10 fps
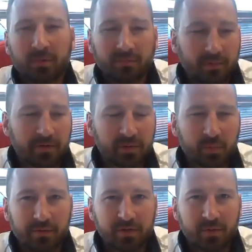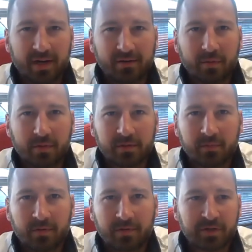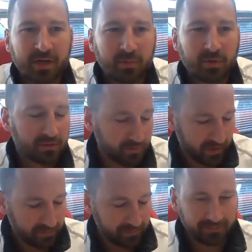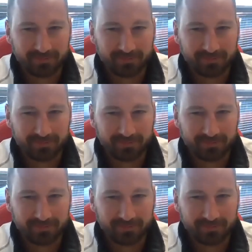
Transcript: So where there's a will, there's a way. Where there's a checkbook, there's a way.